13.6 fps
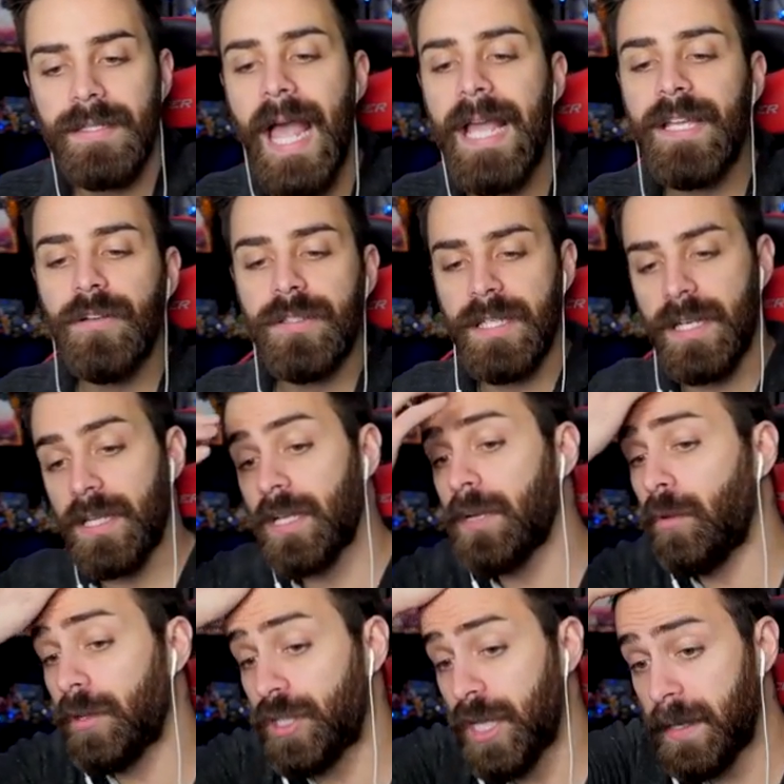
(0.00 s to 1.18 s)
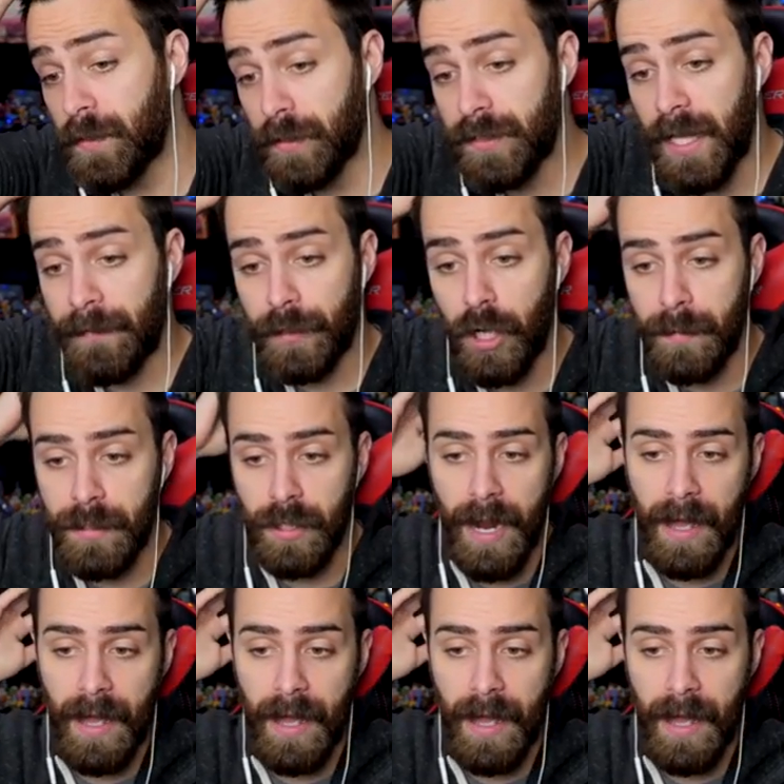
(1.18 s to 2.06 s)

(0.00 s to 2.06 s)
Psycho Cinda, good morning, Shady. I'm so excited for Kirby Star